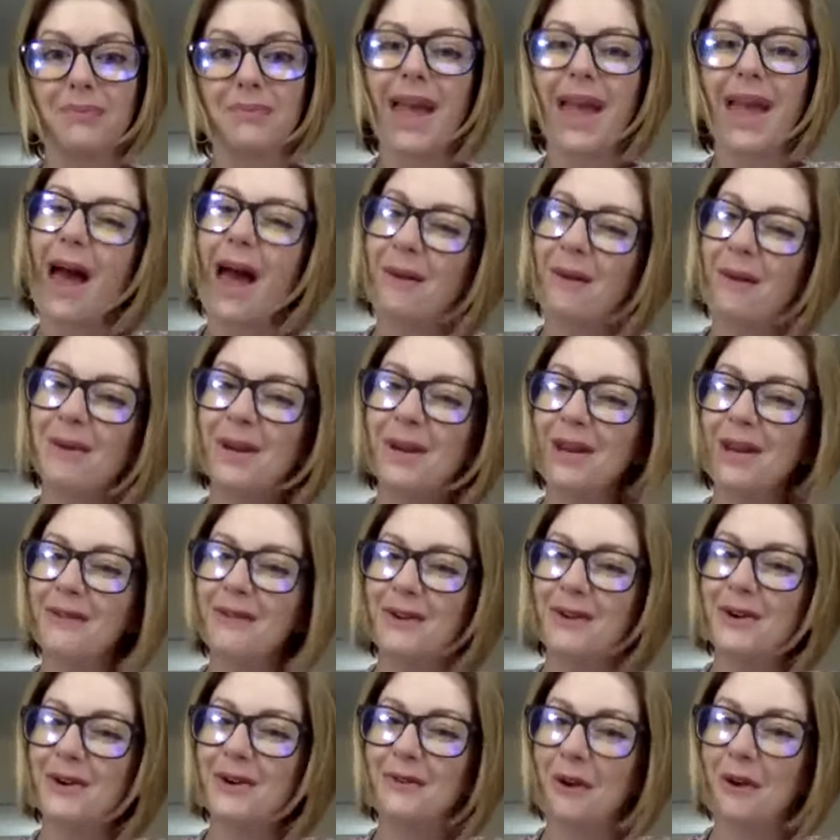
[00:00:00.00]
How many of
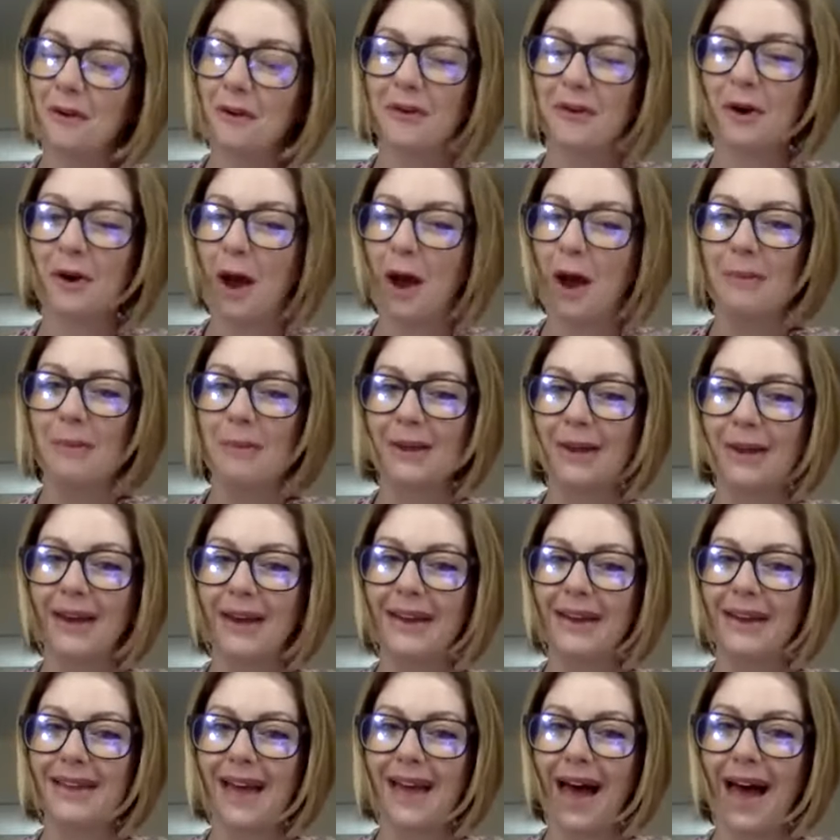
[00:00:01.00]
you have
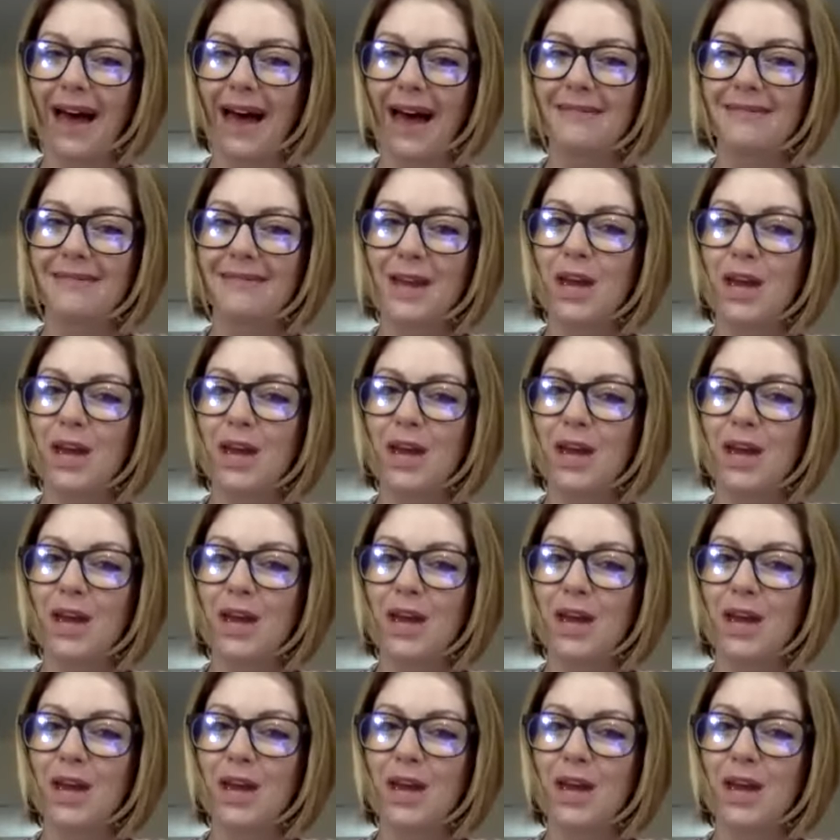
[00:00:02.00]
overcomplicated that?